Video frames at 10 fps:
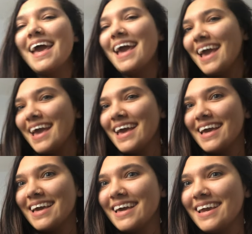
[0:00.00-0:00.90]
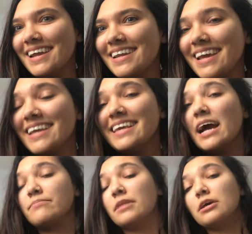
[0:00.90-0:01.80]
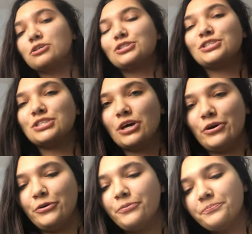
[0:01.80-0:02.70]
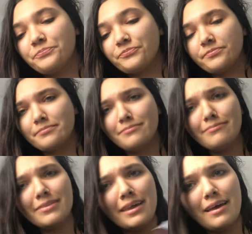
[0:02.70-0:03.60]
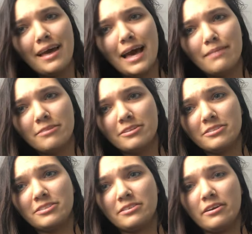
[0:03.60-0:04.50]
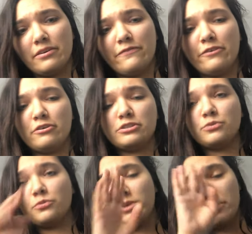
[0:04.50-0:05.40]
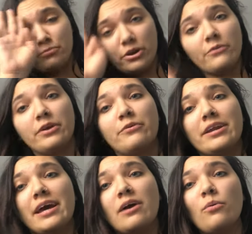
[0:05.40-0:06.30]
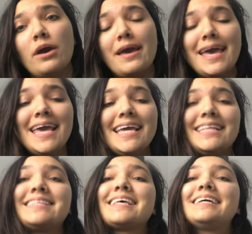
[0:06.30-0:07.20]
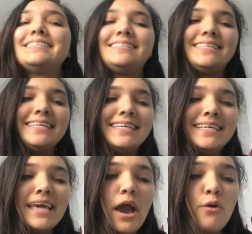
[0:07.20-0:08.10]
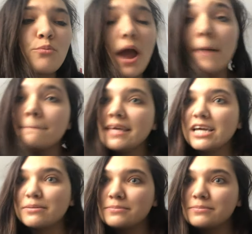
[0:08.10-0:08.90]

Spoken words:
And yeah, so I'm gonna start first with what I'm wearing right now. It's the Wrap Me Up